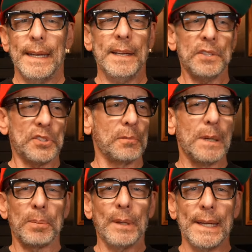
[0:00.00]

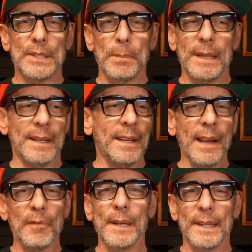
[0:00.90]
instrument placement, and
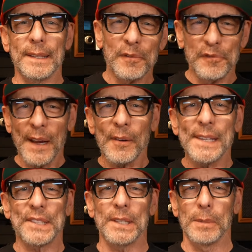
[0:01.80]
everything. Very
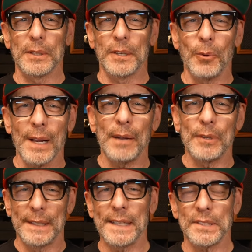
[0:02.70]
similar to what I
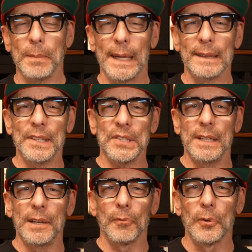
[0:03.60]
would get to my
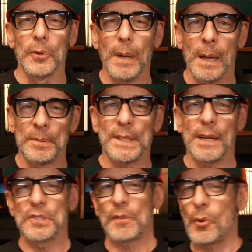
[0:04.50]
listening room
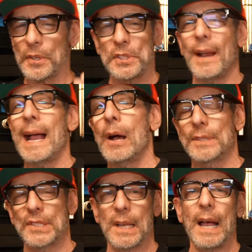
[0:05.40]
upstairs. Of course, you're
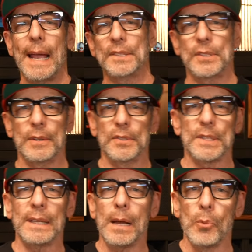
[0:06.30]
outside, so there's
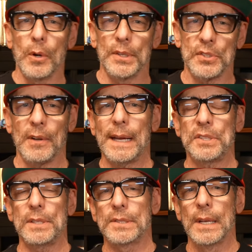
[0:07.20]
a lot more
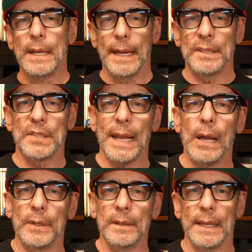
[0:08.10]
distractions and
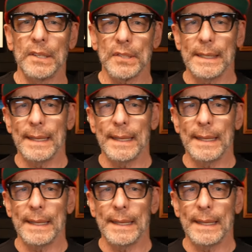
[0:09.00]
sound and things like